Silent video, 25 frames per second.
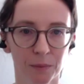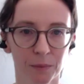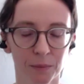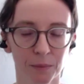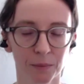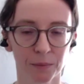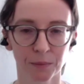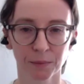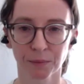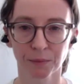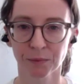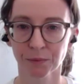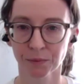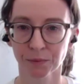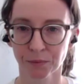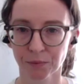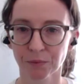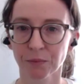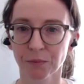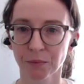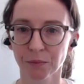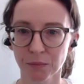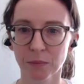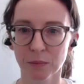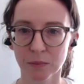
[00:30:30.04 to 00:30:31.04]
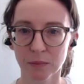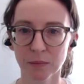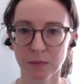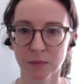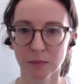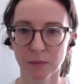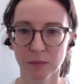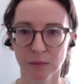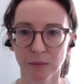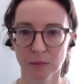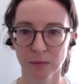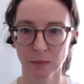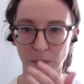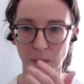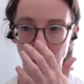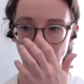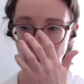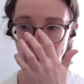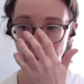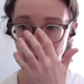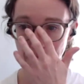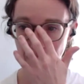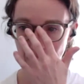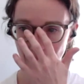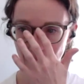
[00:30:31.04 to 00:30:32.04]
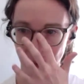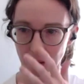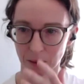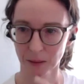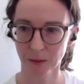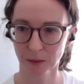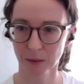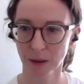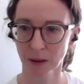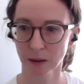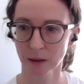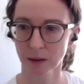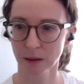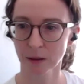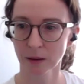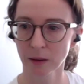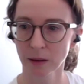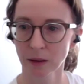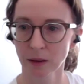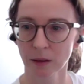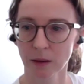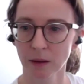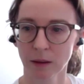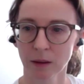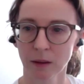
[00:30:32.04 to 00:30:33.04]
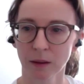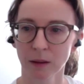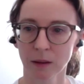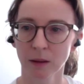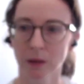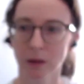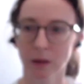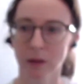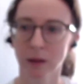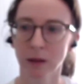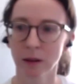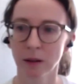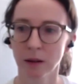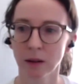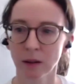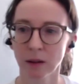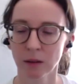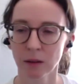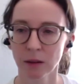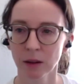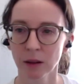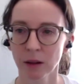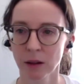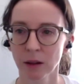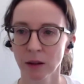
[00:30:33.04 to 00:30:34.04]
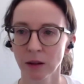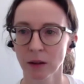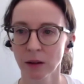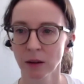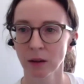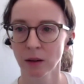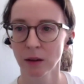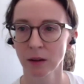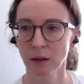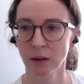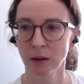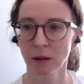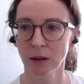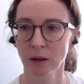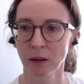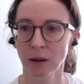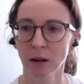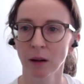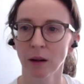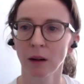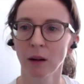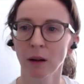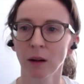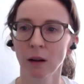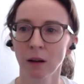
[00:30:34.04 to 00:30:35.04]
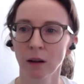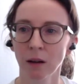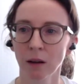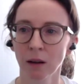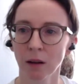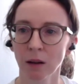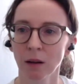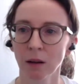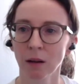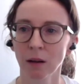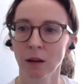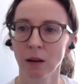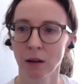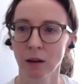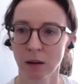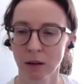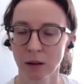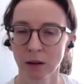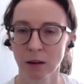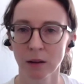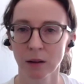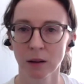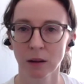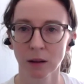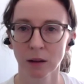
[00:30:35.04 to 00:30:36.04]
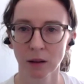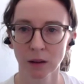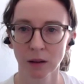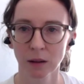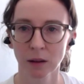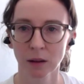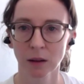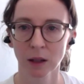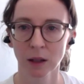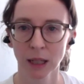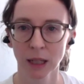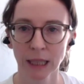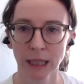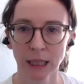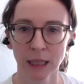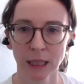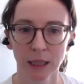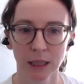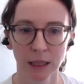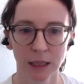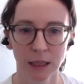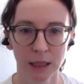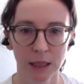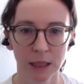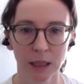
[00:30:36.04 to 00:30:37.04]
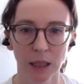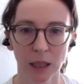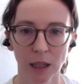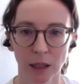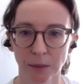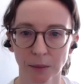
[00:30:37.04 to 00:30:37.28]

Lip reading: consistent leadership and sustaining these reforms moving forward, given the turnover we see in community colleges. So I think you got two